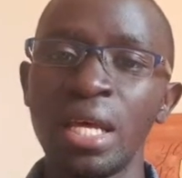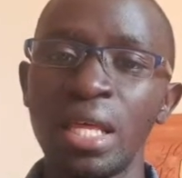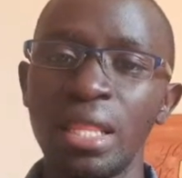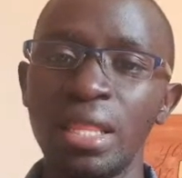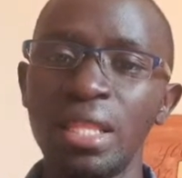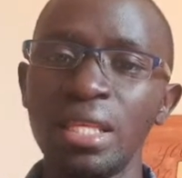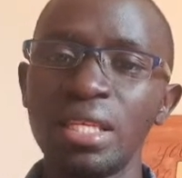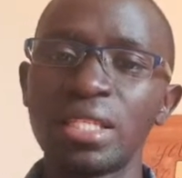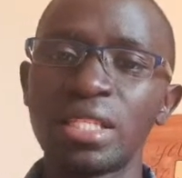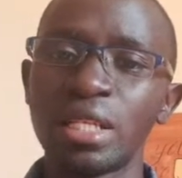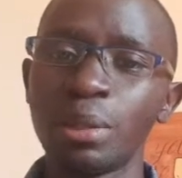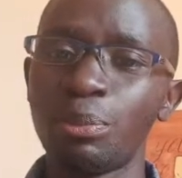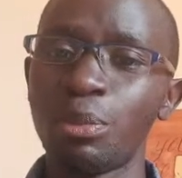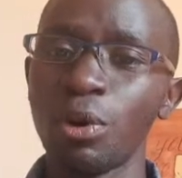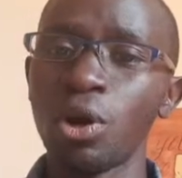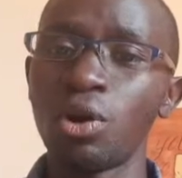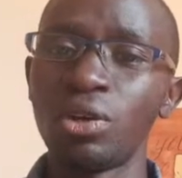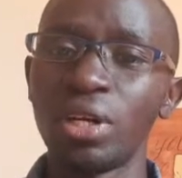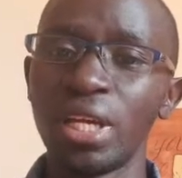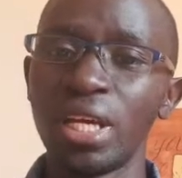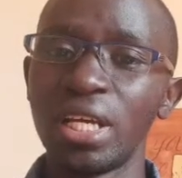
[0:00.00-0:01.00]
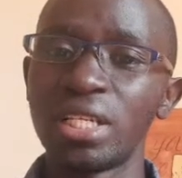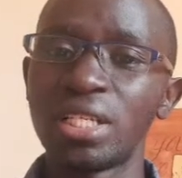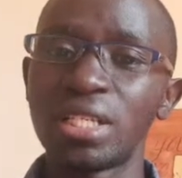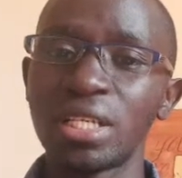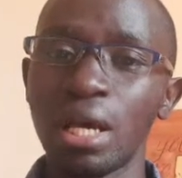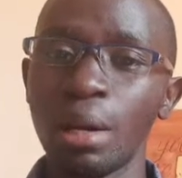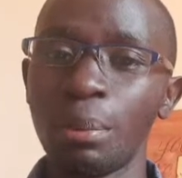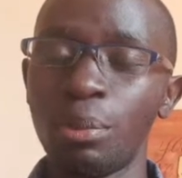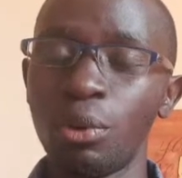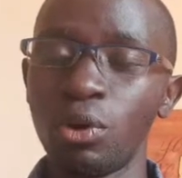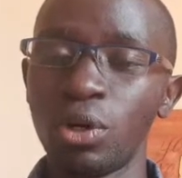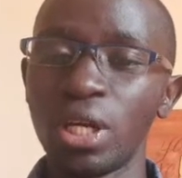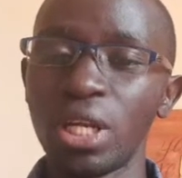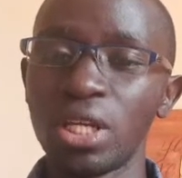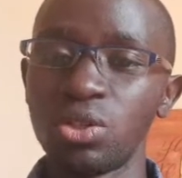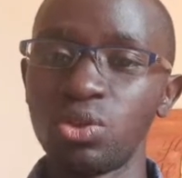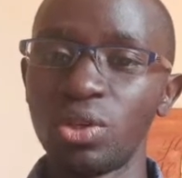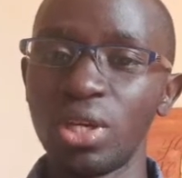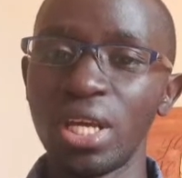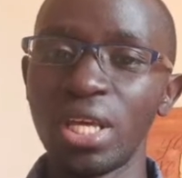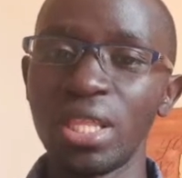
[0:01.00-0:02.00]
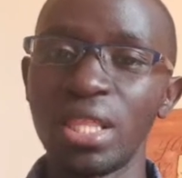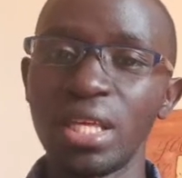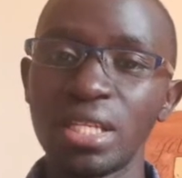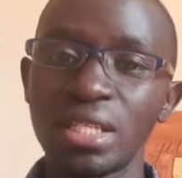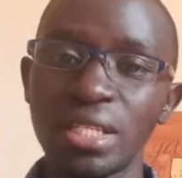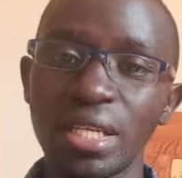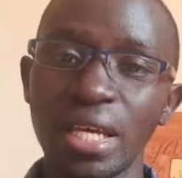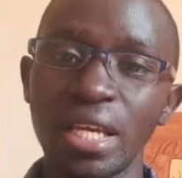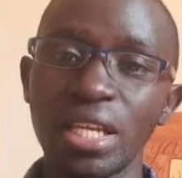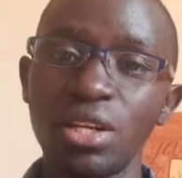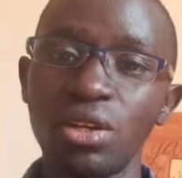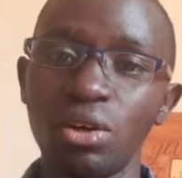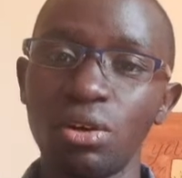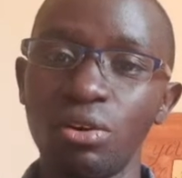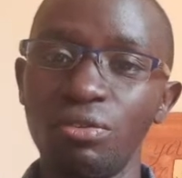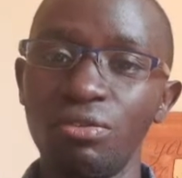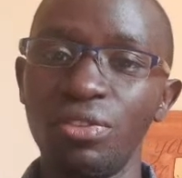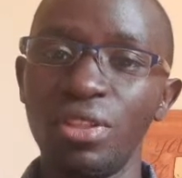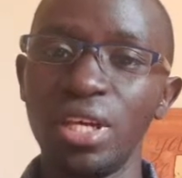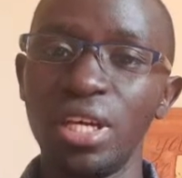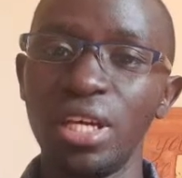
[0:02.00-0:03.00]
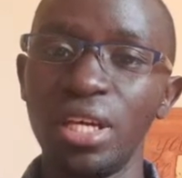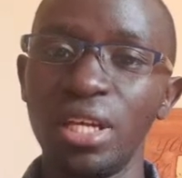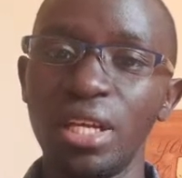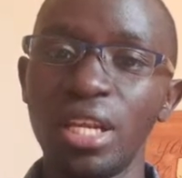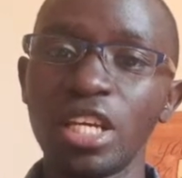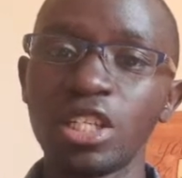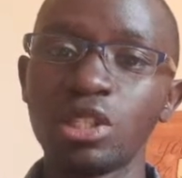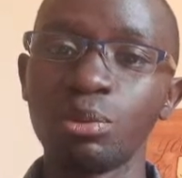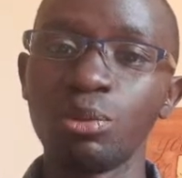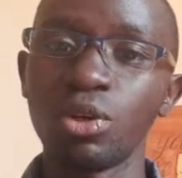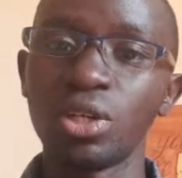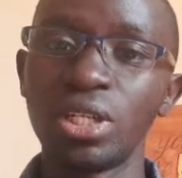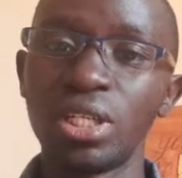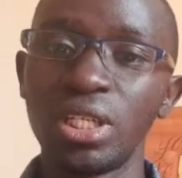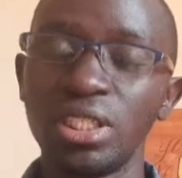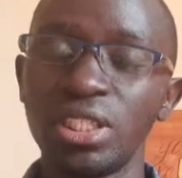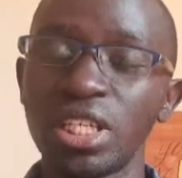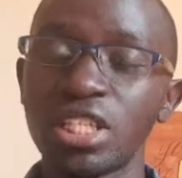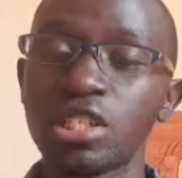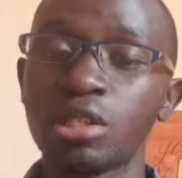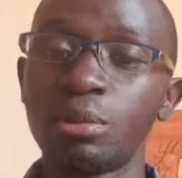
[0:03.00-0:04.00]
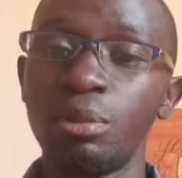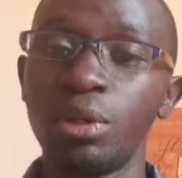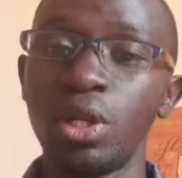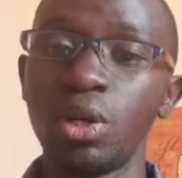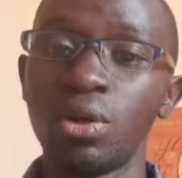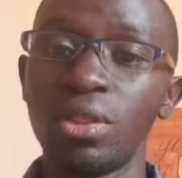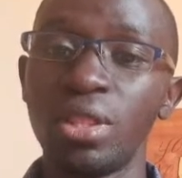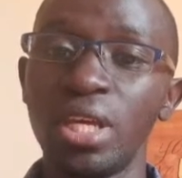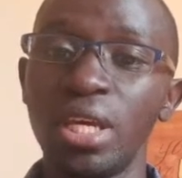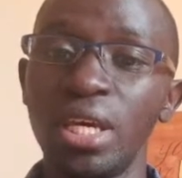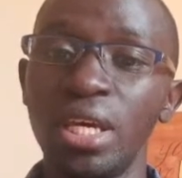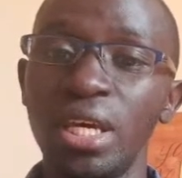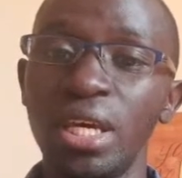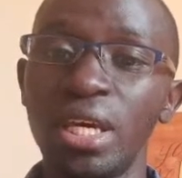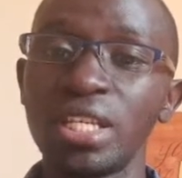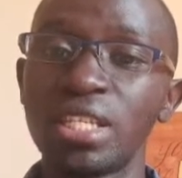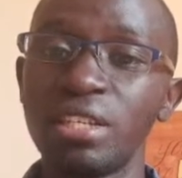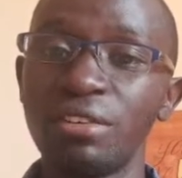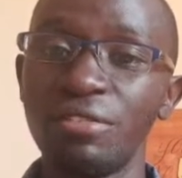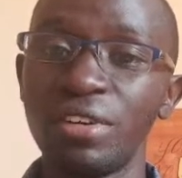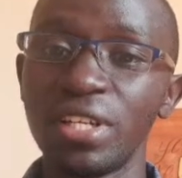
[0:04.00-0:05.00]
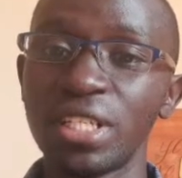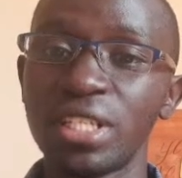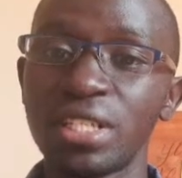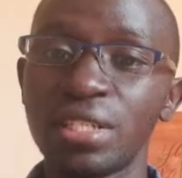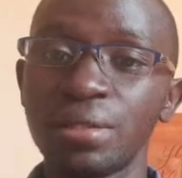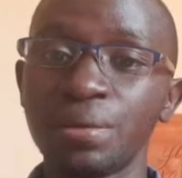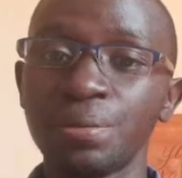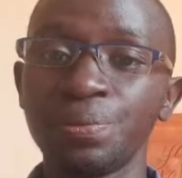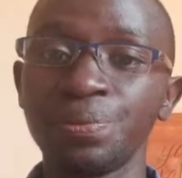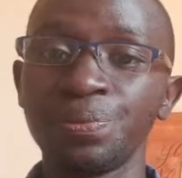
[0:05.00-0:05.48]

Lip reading: This Stepwagon gets cup holders on either side of the dashboard, just below the AC vents.